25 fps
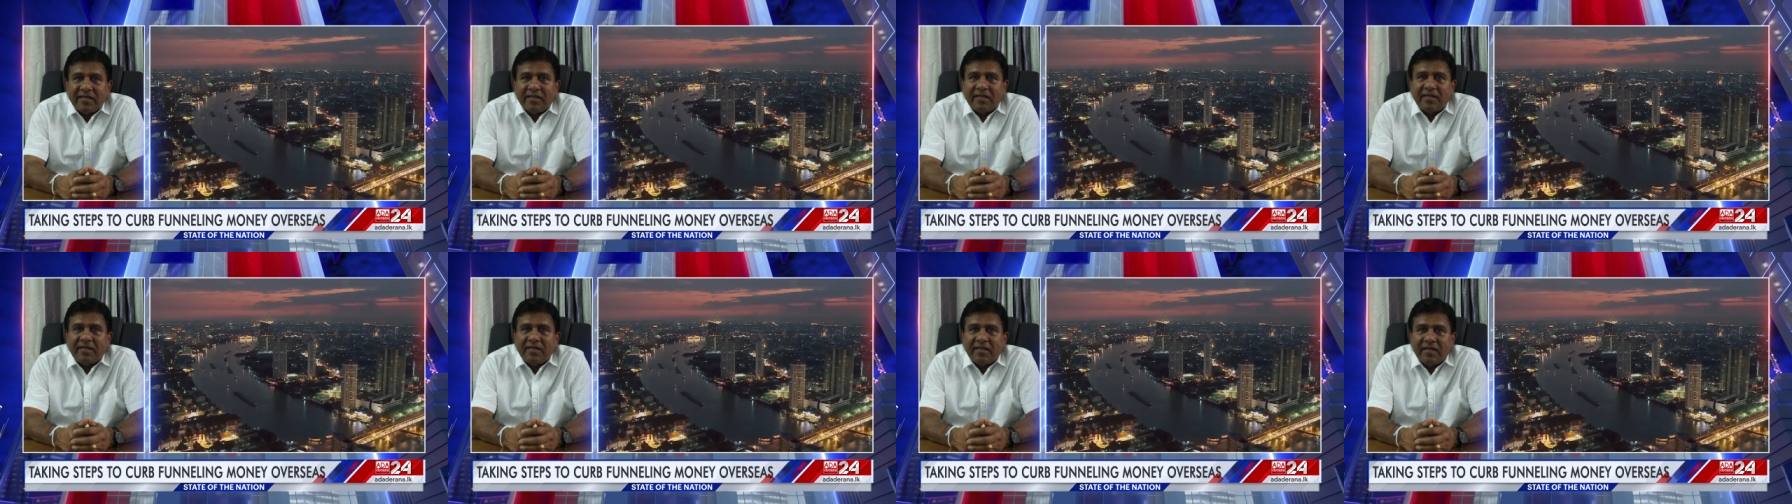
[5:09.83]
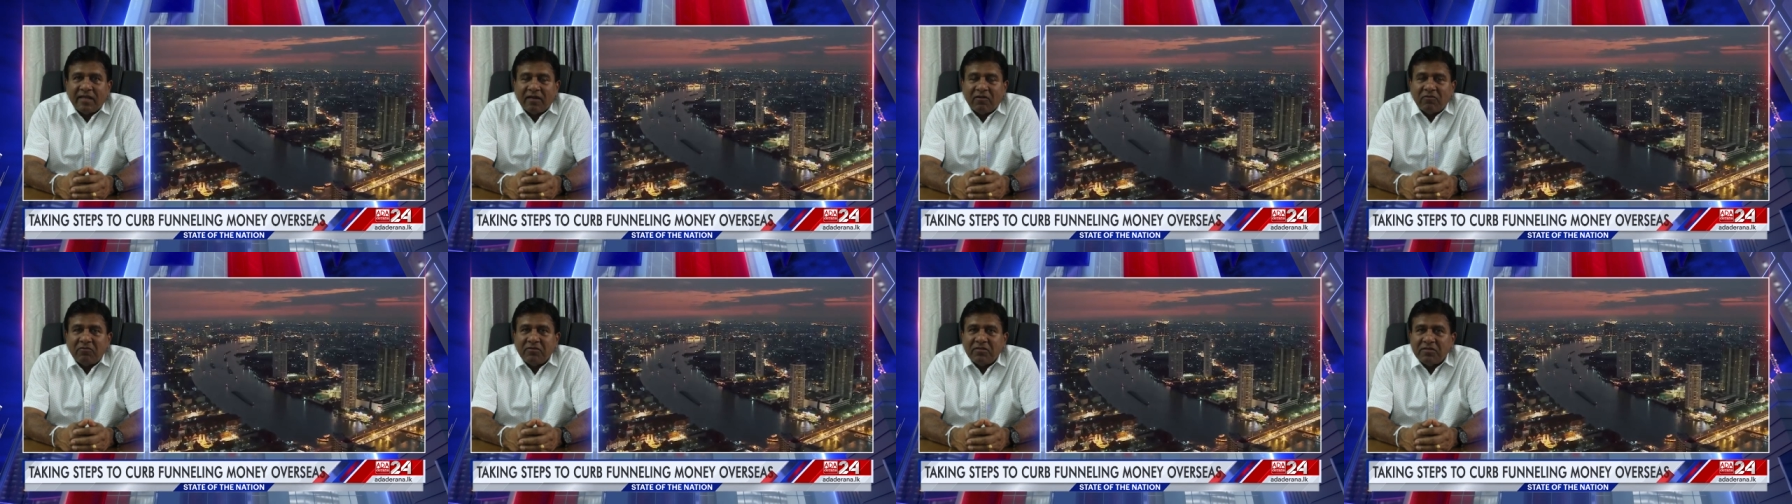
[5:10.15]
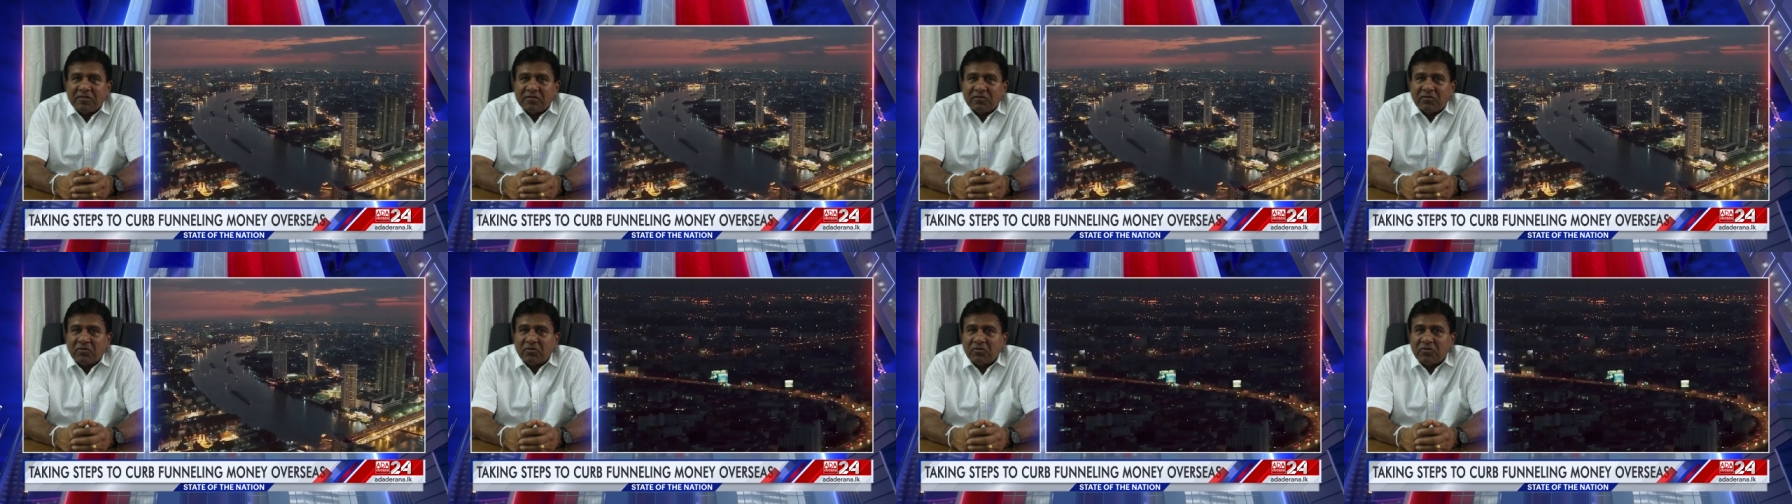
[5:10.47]
that they have
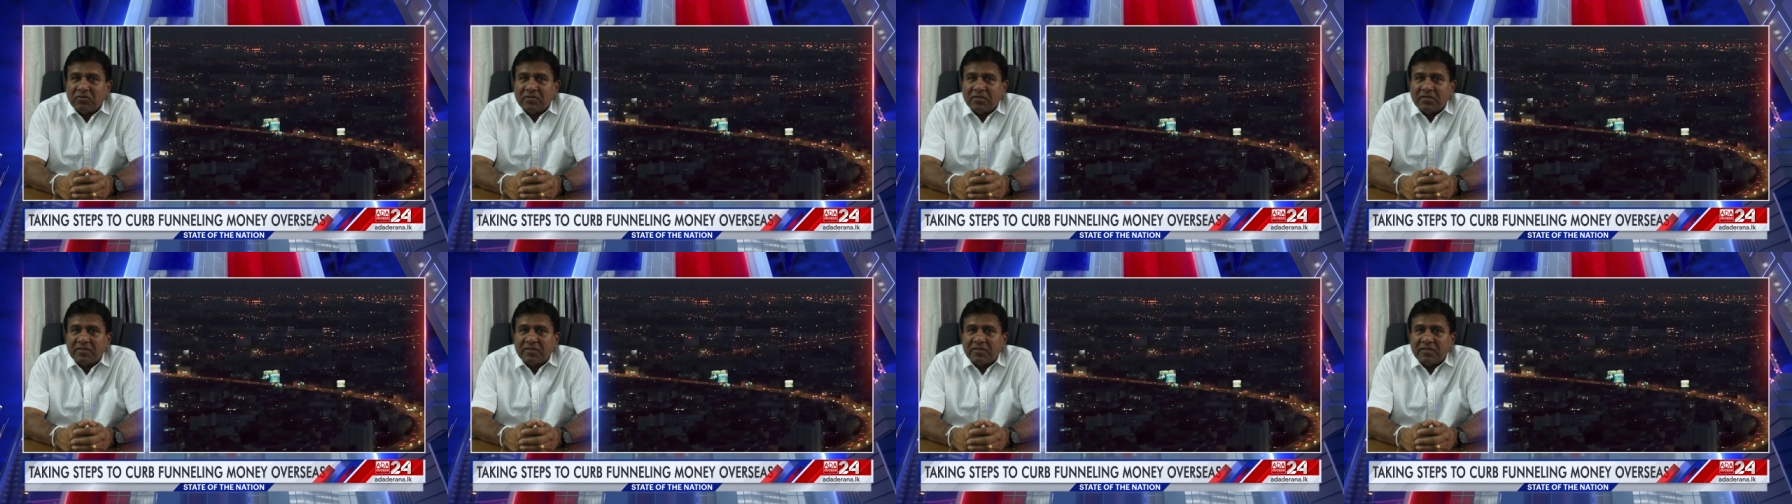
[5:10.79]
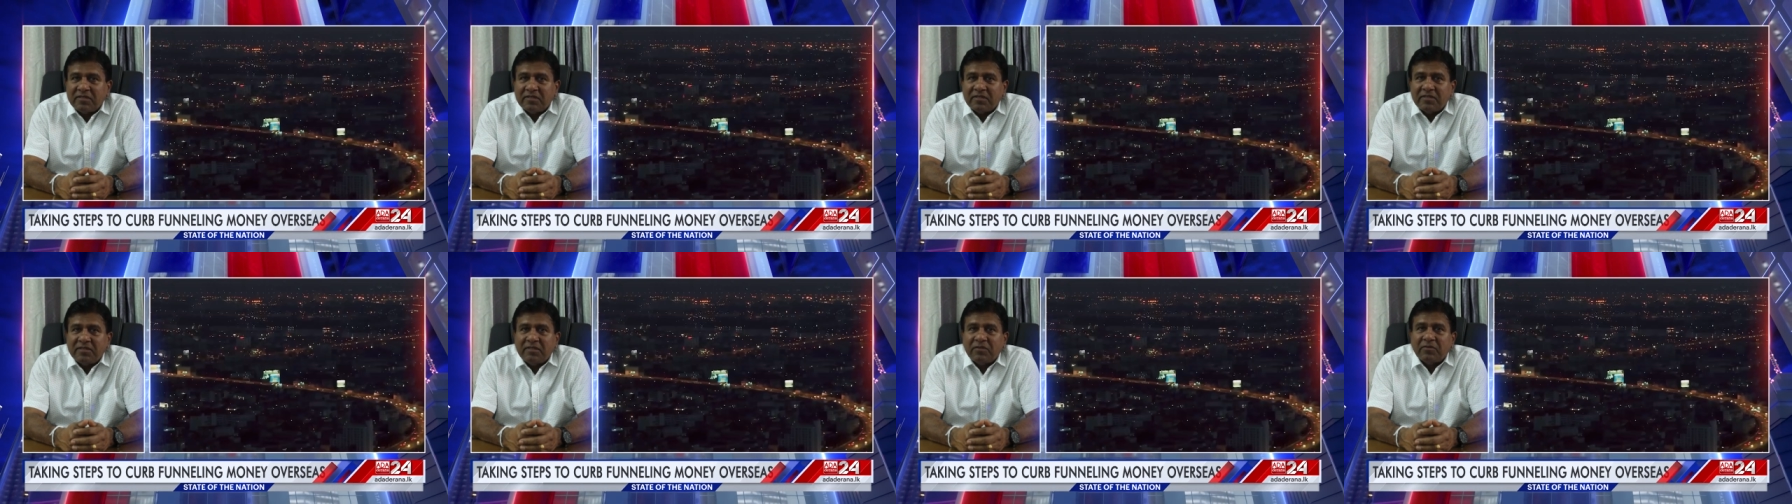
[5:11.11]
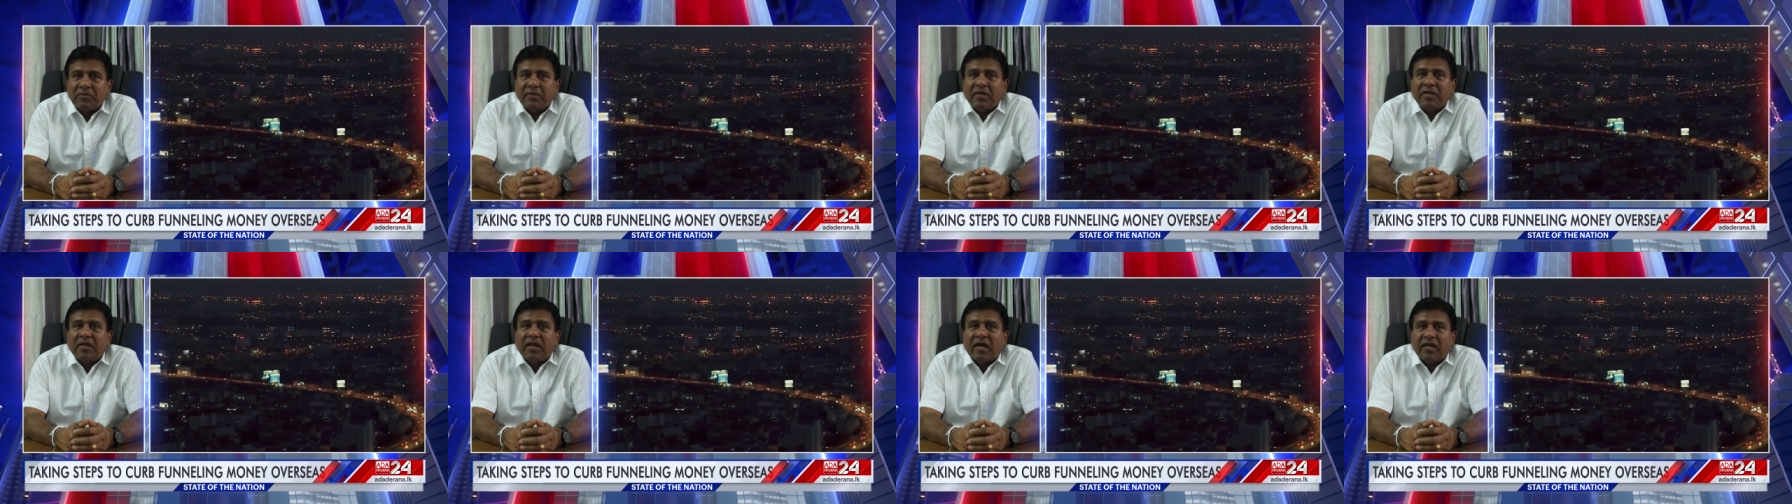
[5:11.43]
disclosed
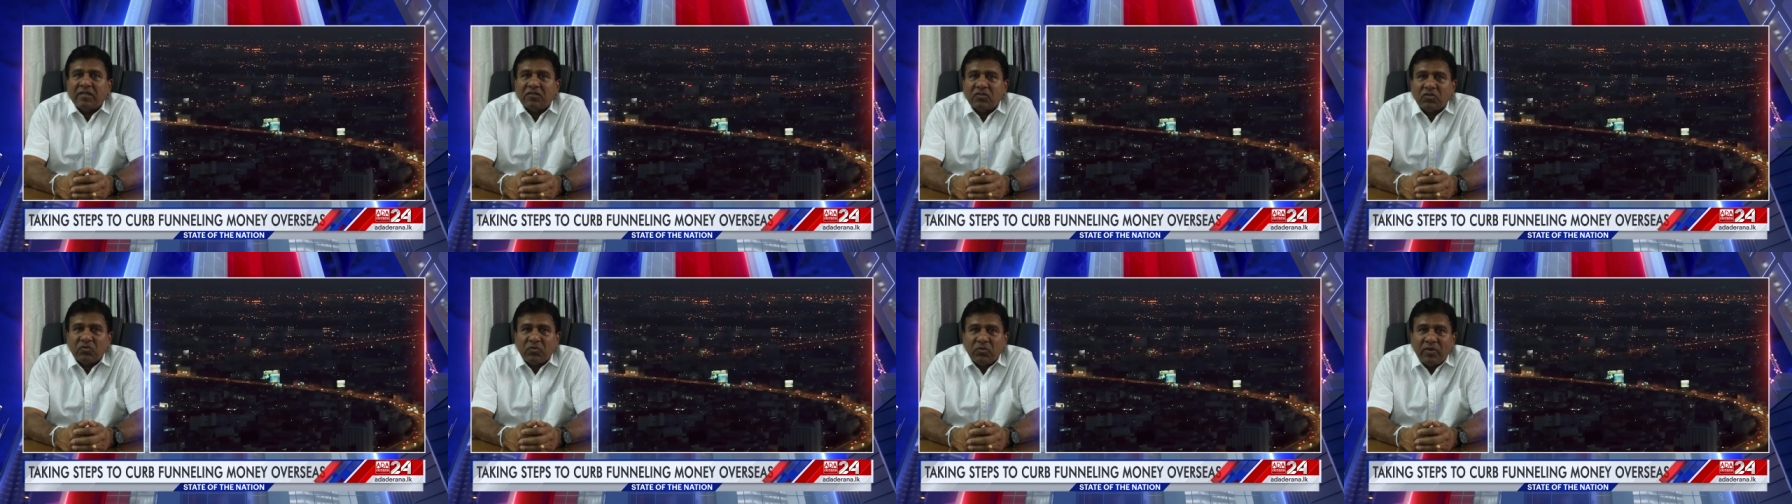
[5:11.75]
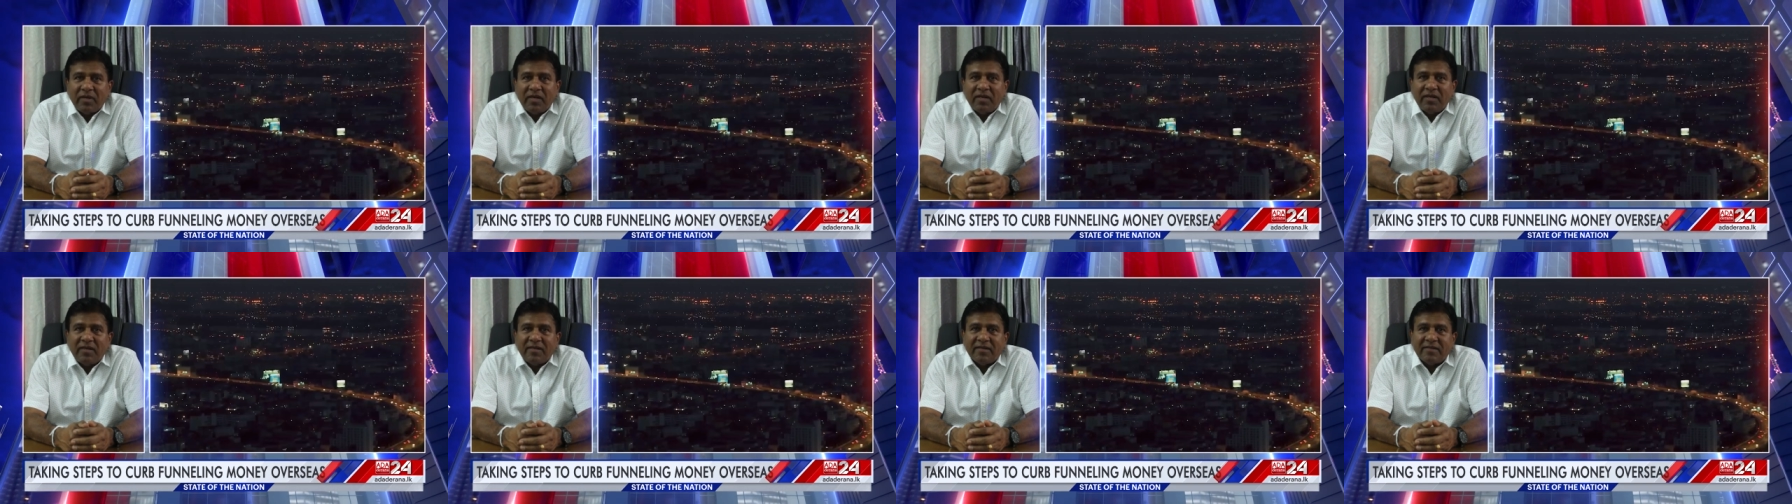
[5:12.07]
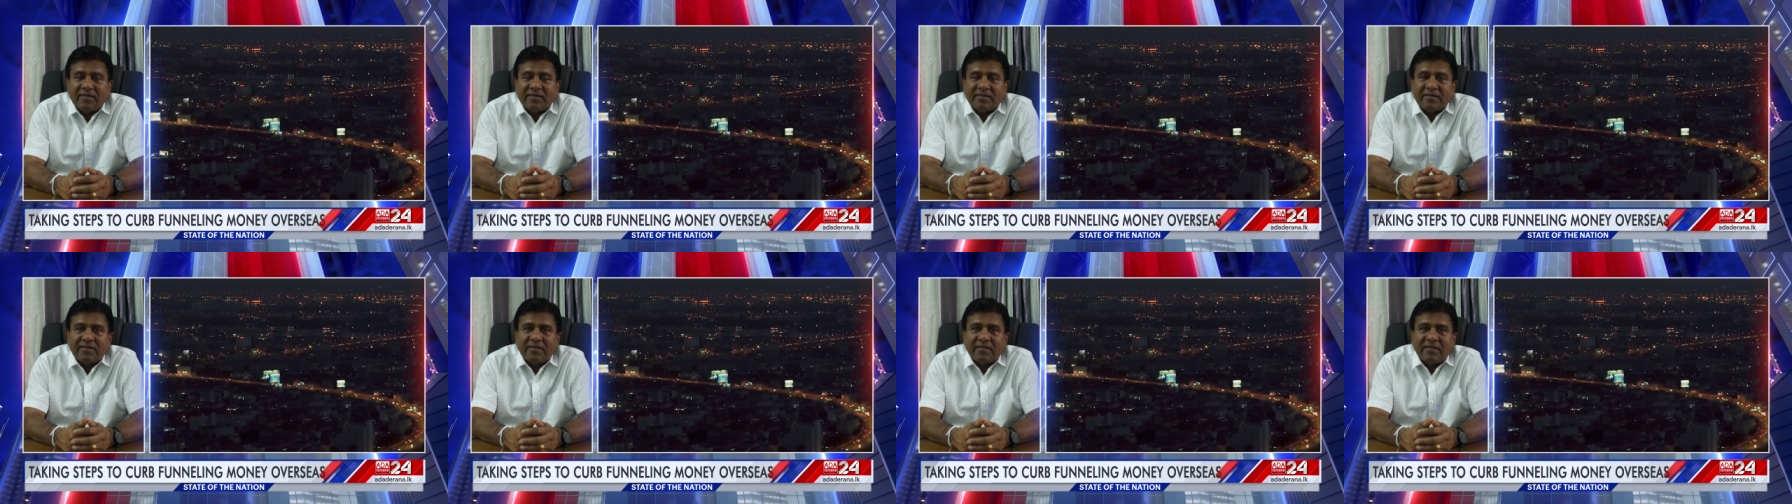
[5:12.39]
during last 12
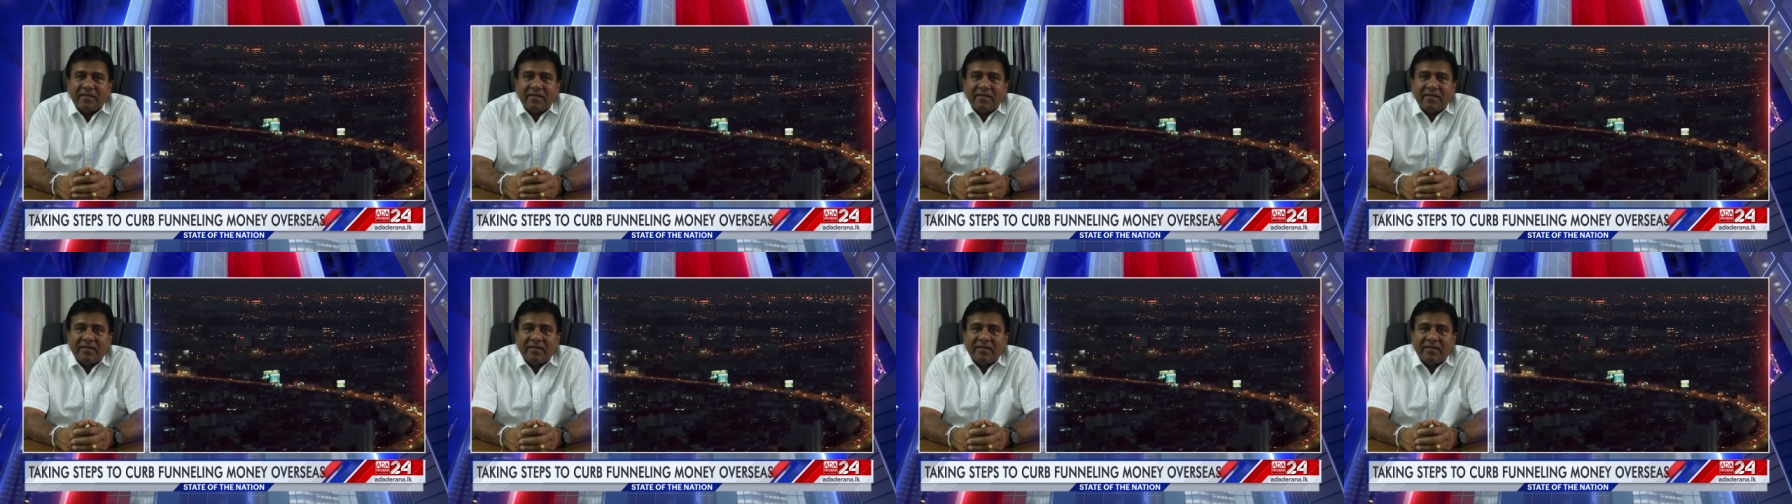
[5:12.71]
years